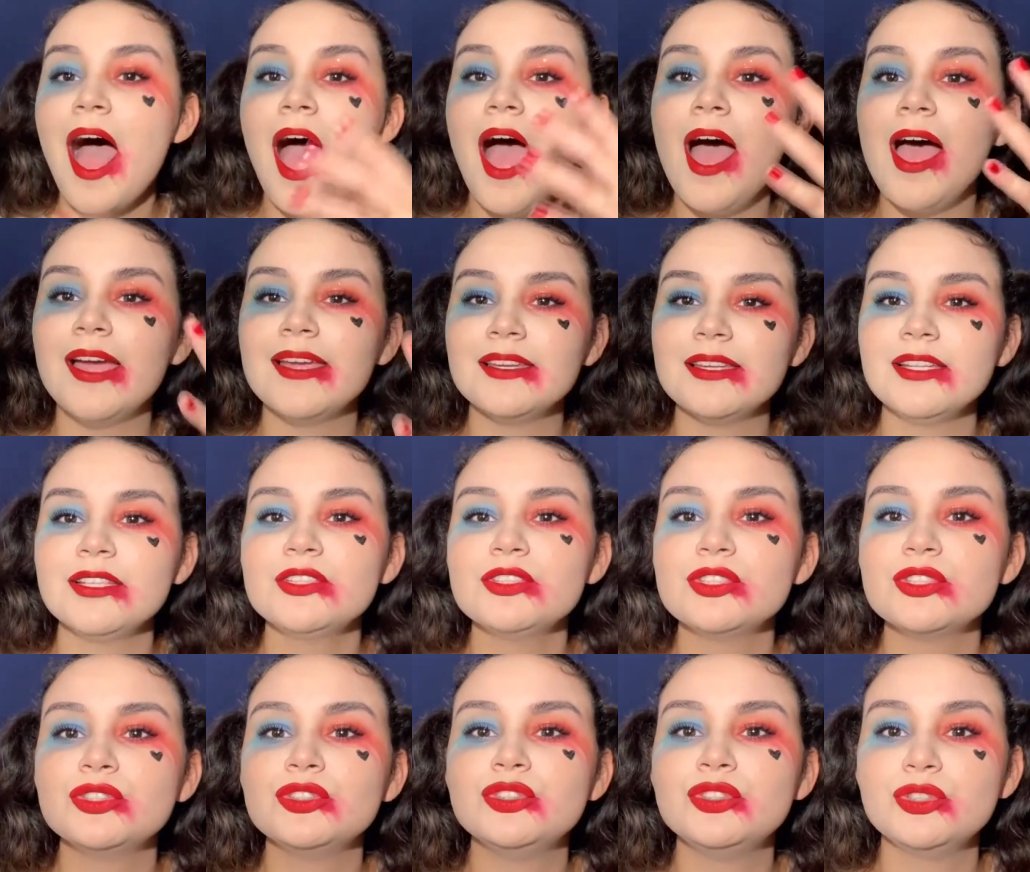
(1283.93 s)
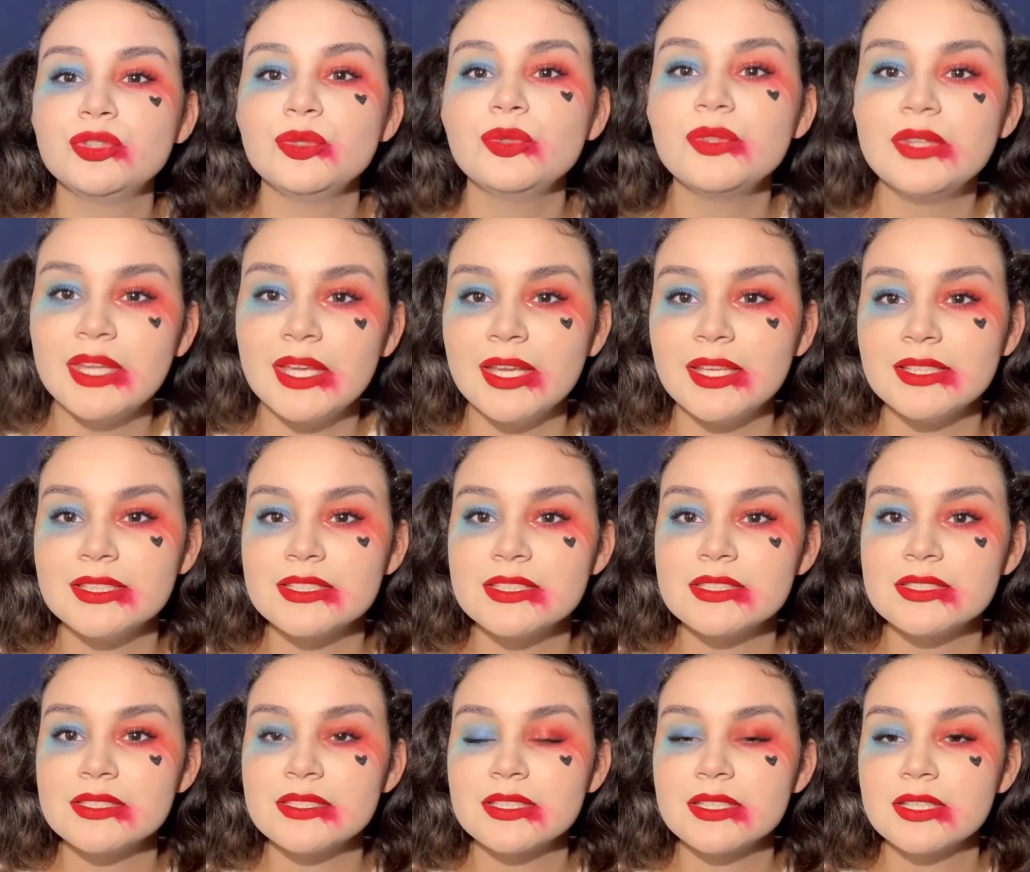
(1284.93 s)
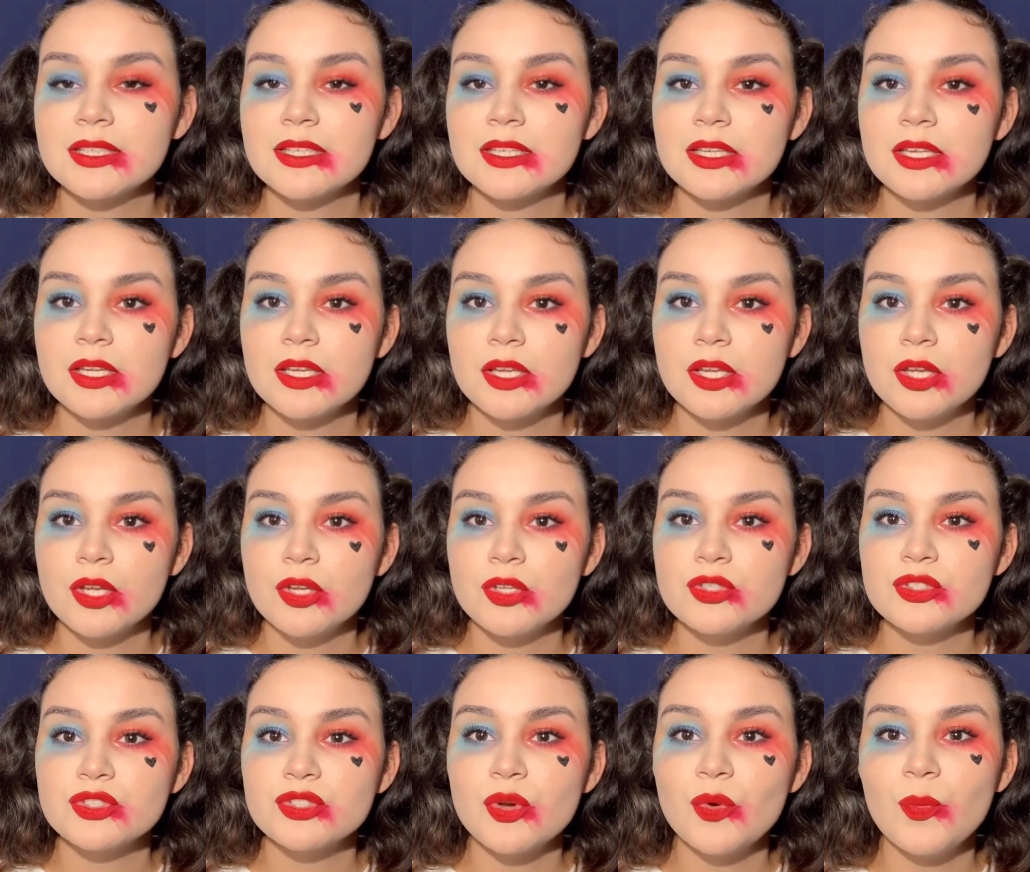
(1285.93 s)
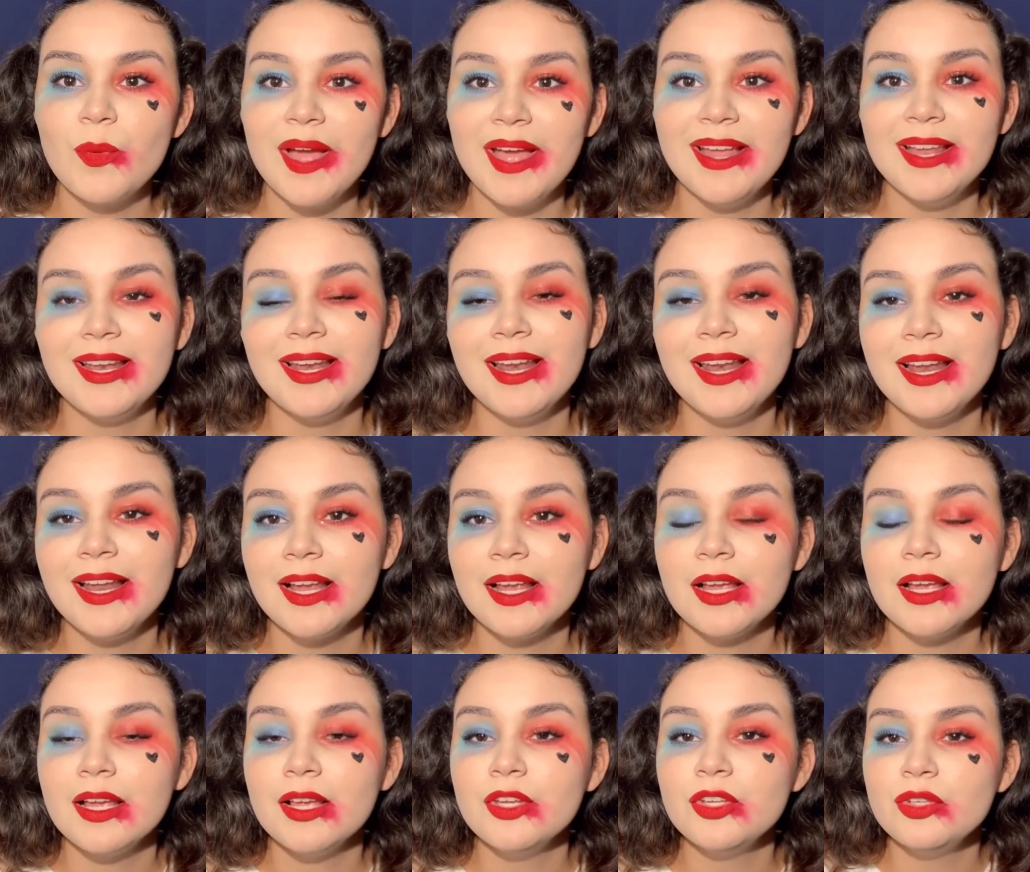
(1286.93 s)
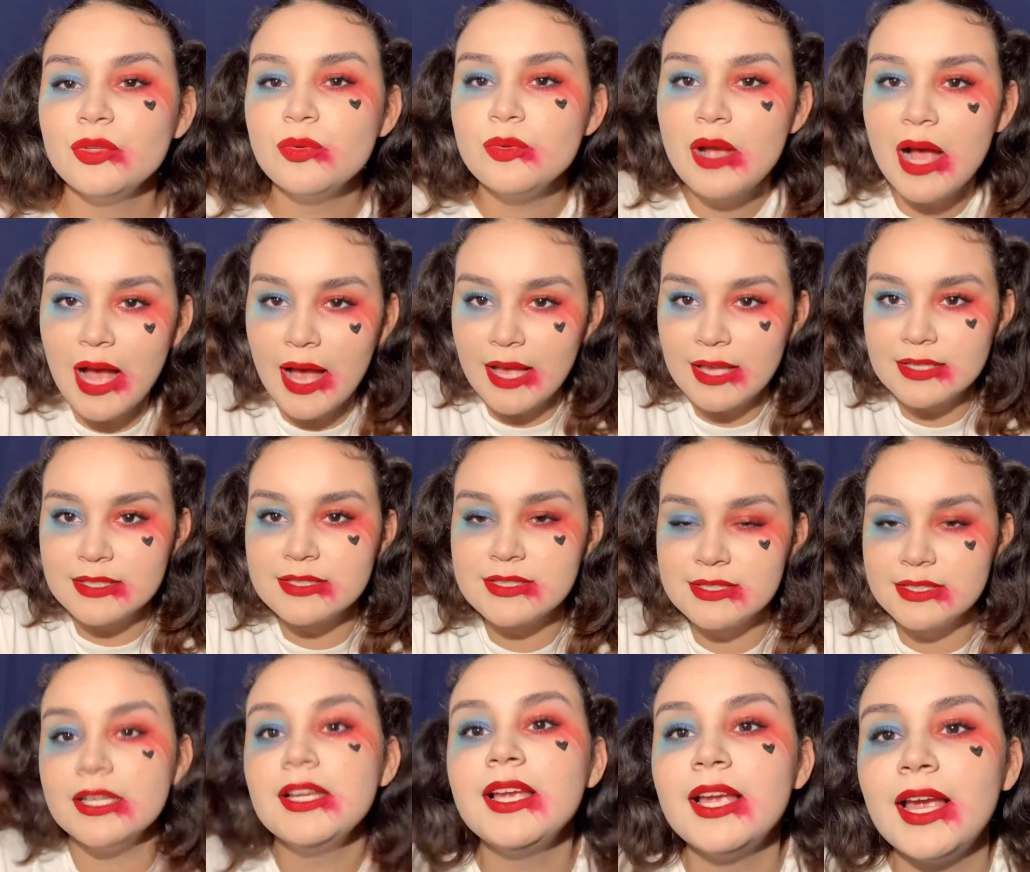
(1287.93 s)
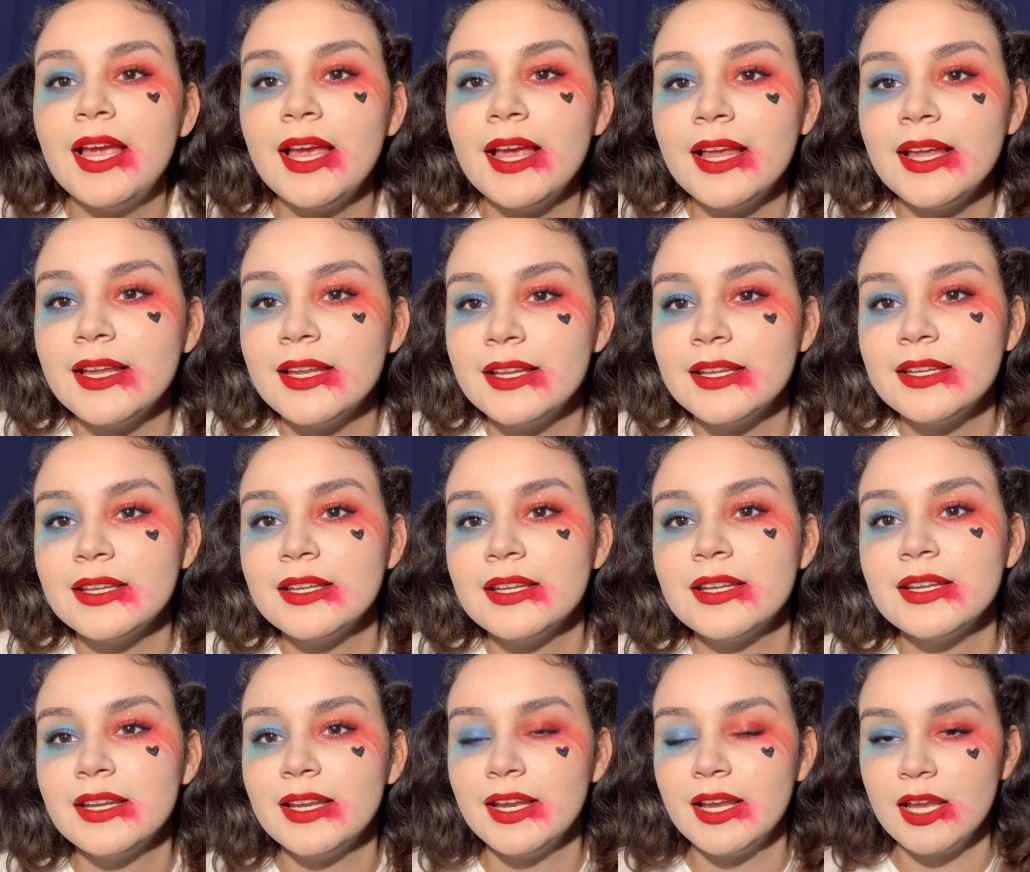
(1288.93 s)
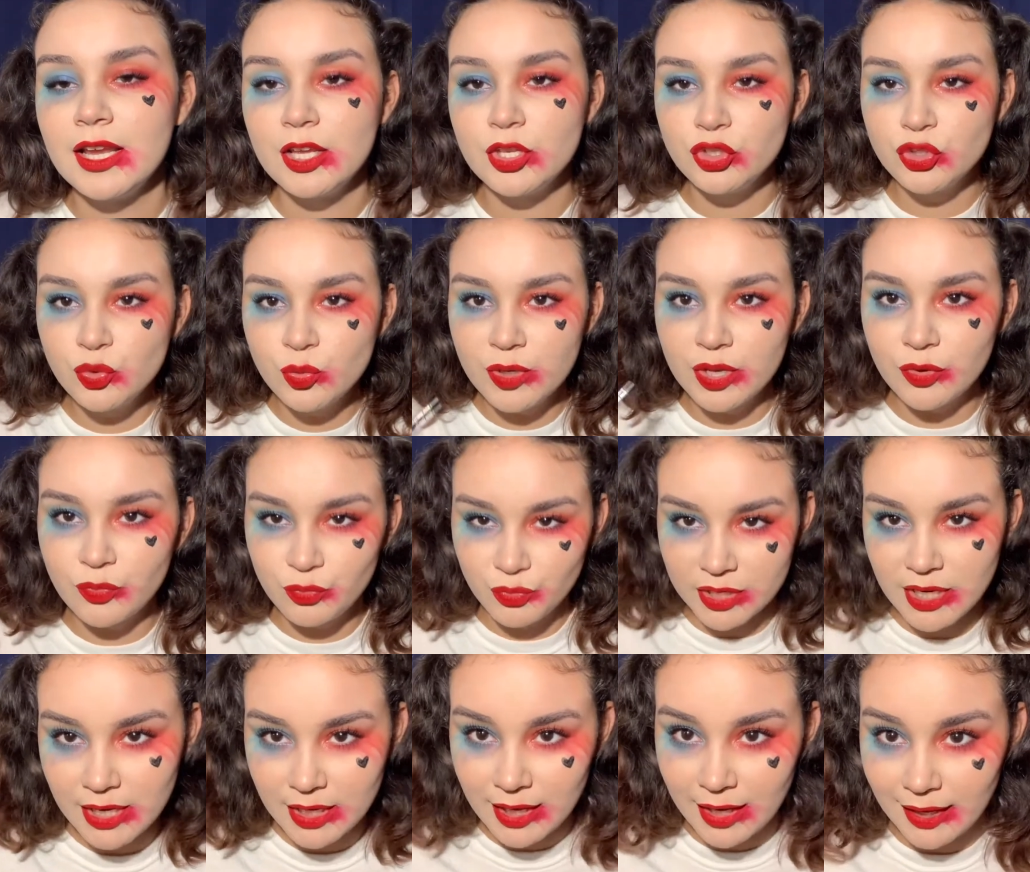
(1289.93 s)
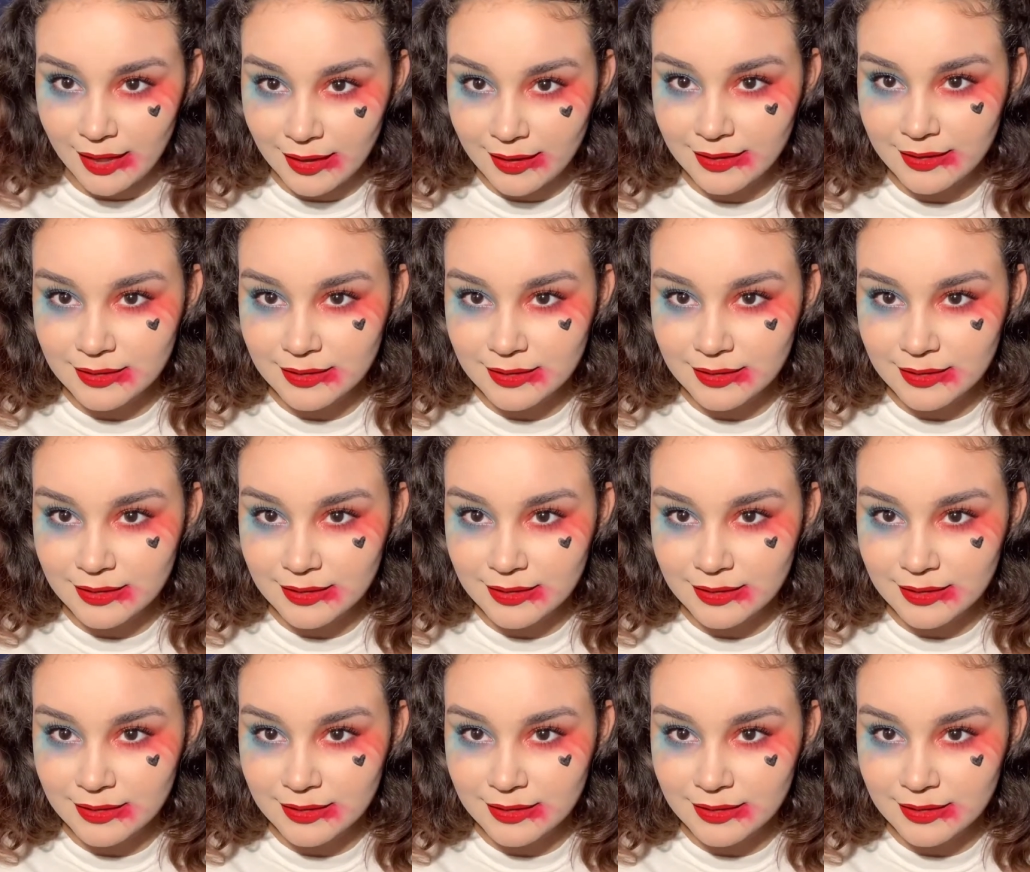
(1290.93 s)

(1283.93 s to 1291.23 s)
I need to do this so when you guys see it, you can read it.